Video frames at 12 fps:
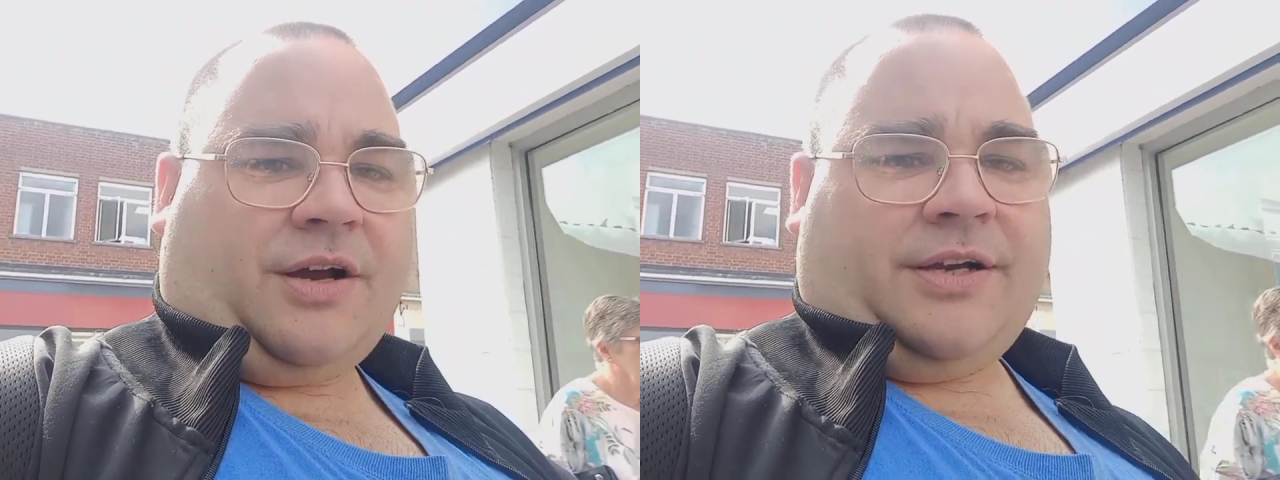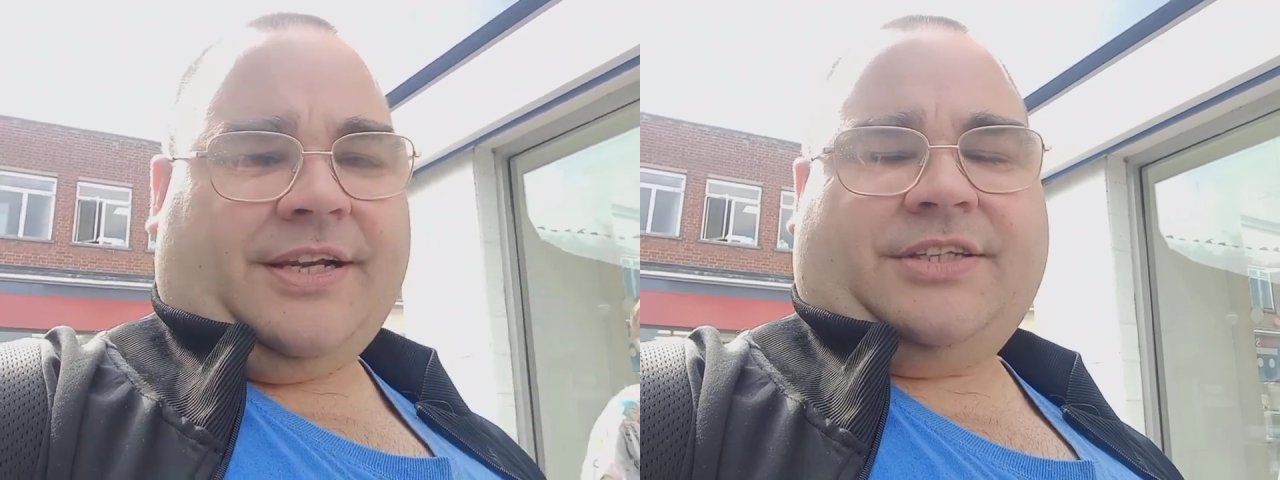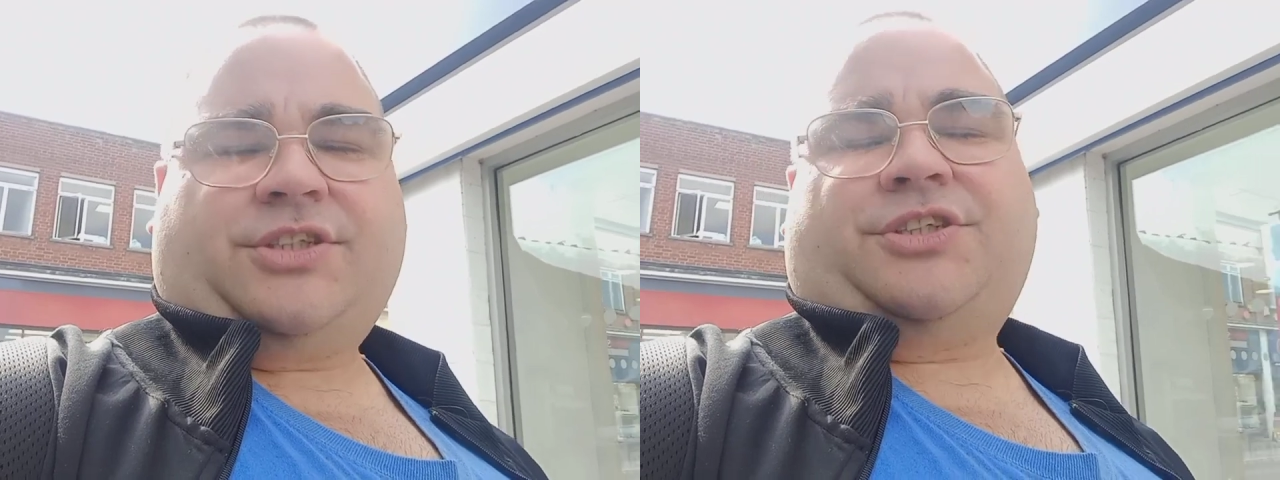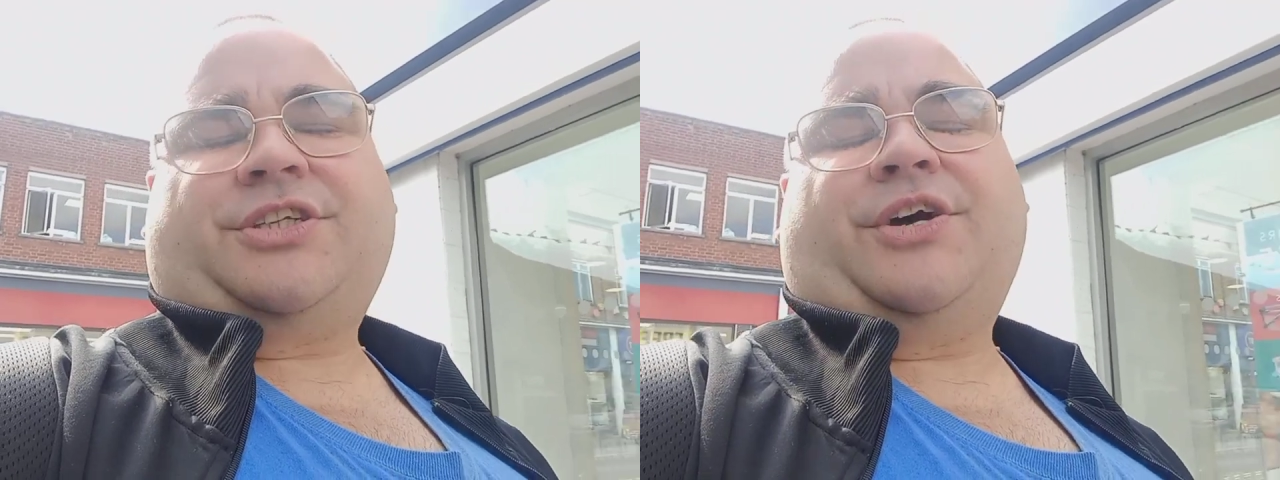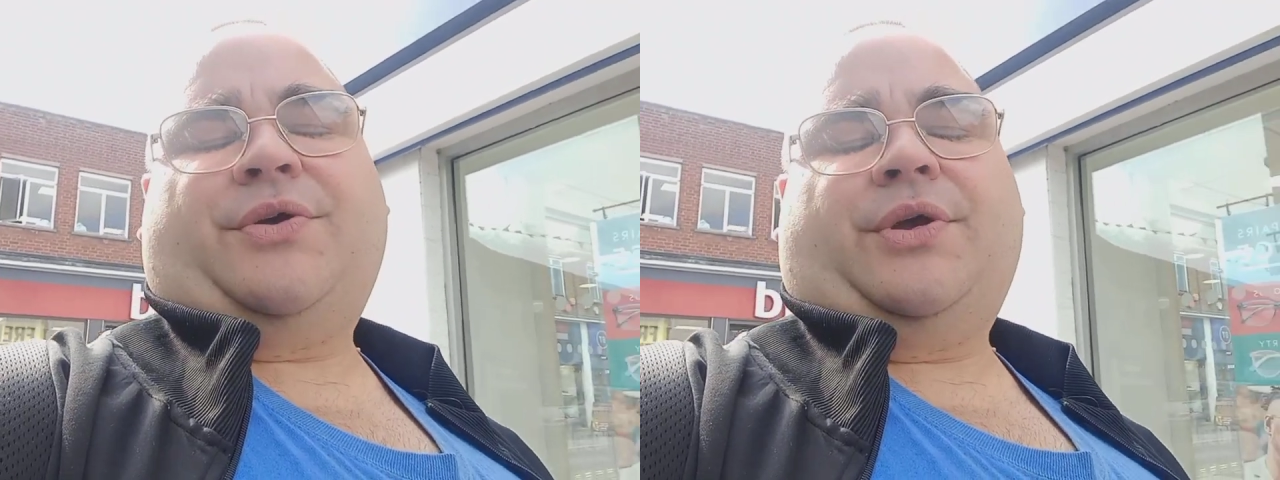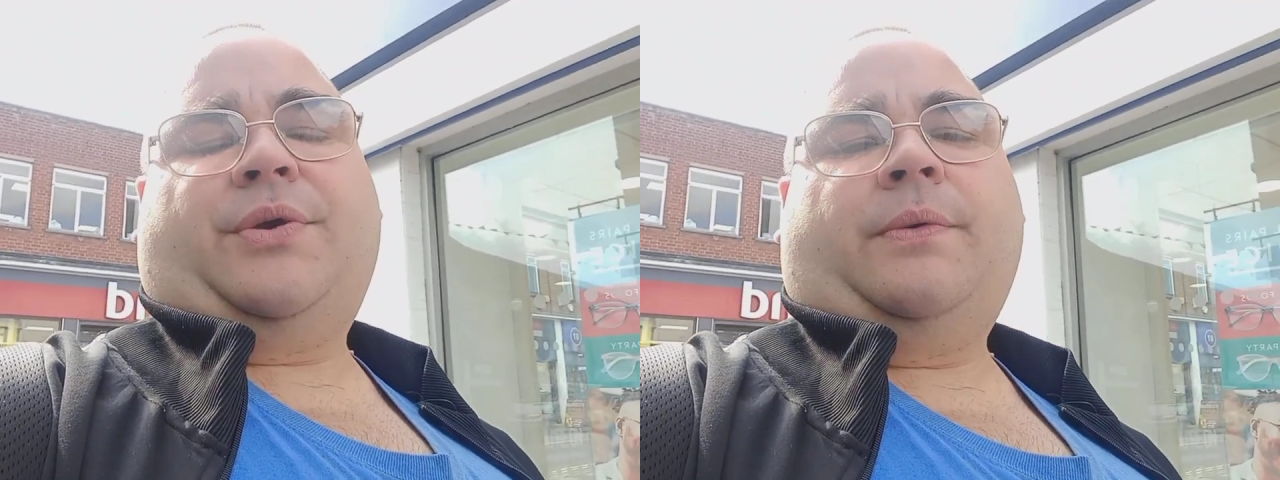I need to show
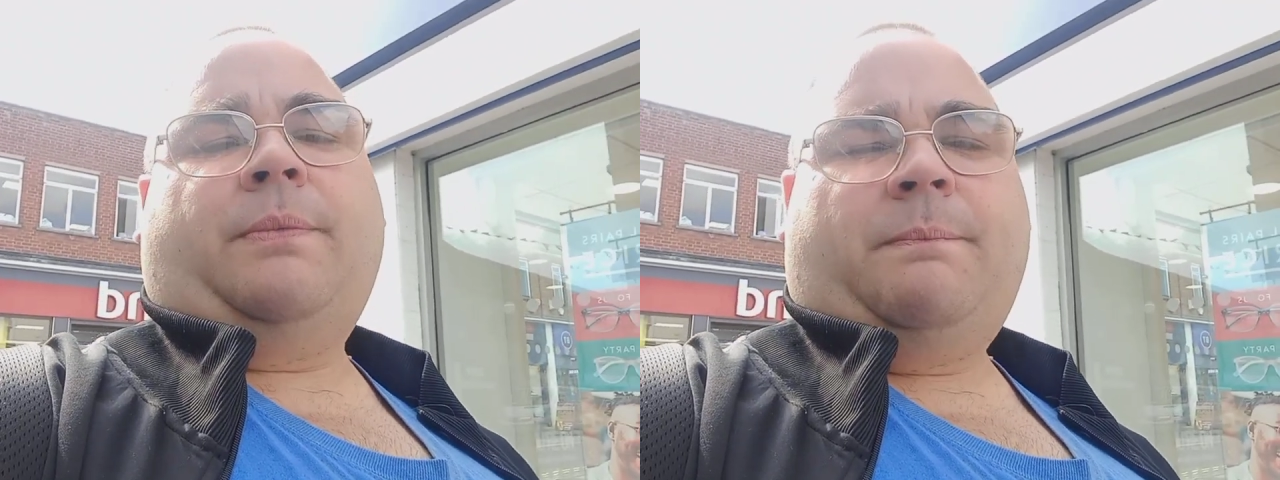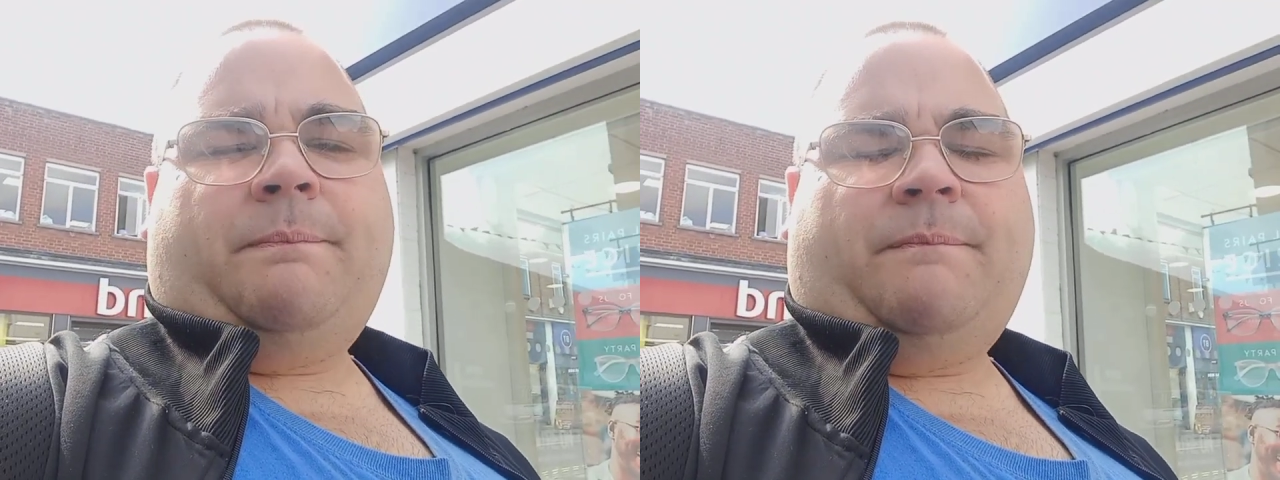you,